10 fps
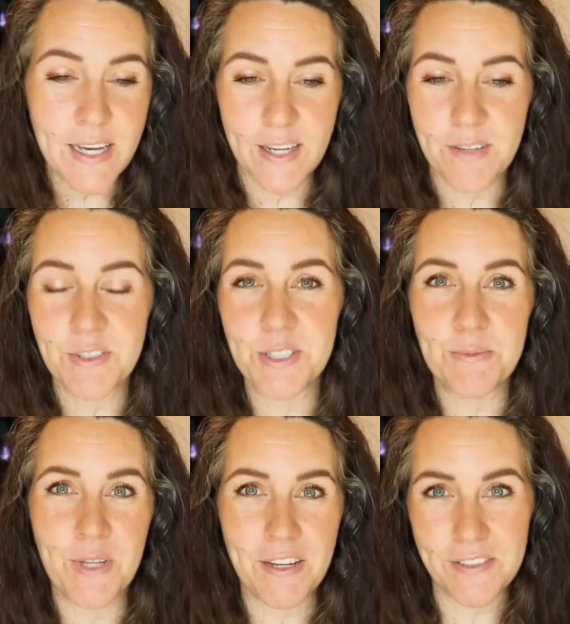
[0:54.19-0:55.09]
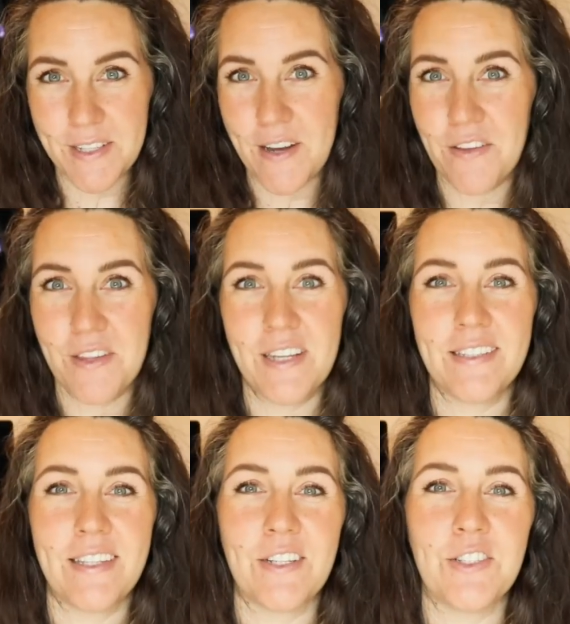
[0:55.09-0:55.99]
Um, there's some lifestyle things
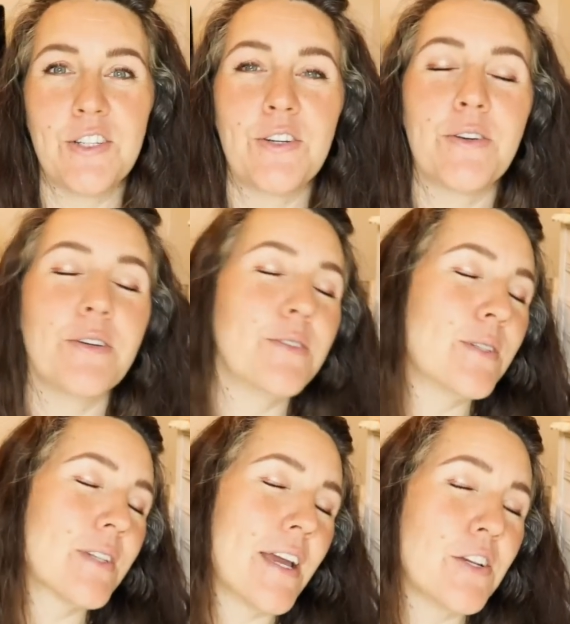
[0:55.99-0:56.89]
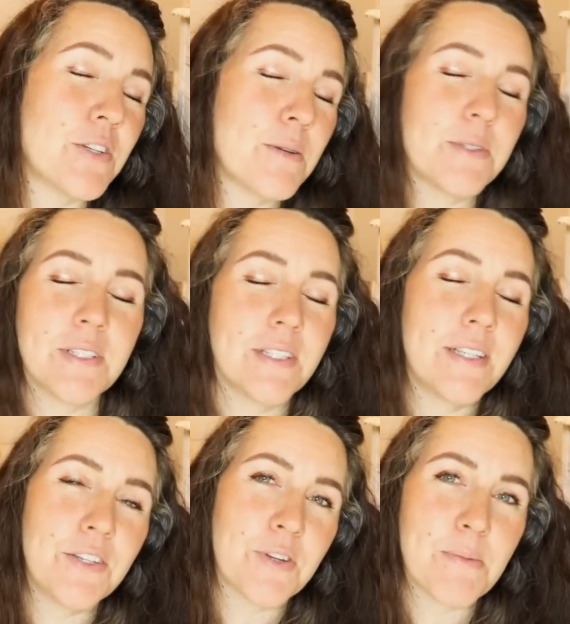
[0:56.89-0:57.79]
in there too. You occasionally will see
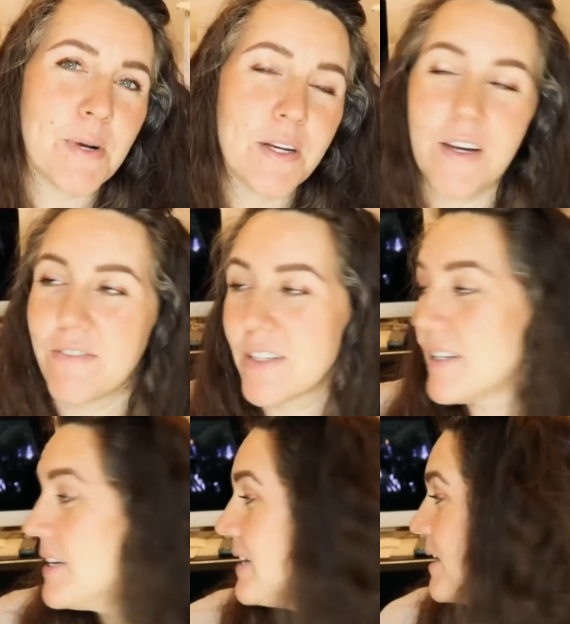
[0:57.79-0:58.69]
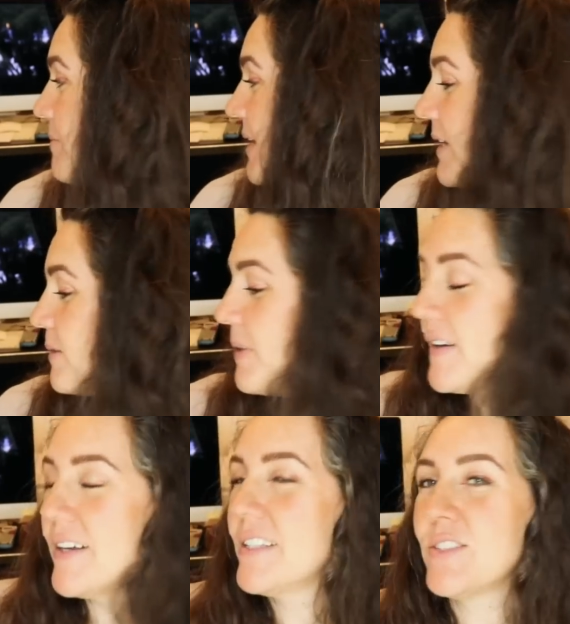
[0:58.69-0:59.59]
Dietrich Bonhoeffer make an
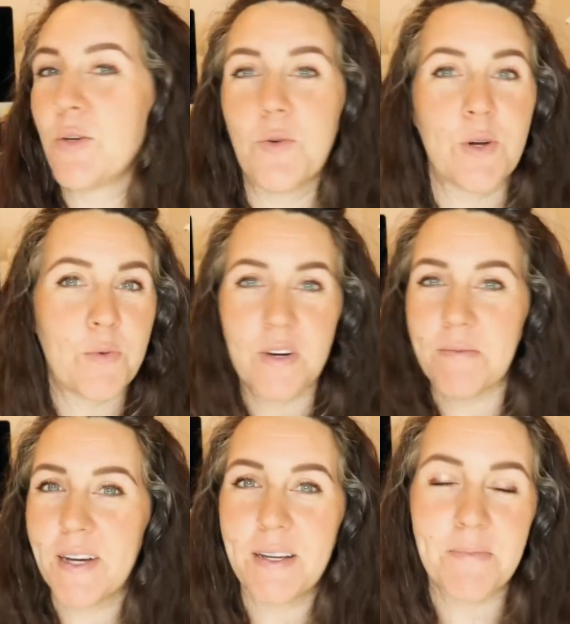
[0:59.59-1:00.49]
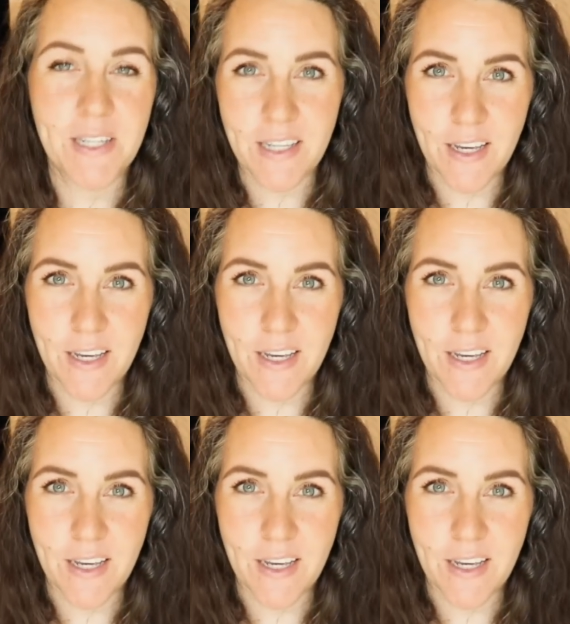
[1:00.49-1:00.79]
appearance or one of my many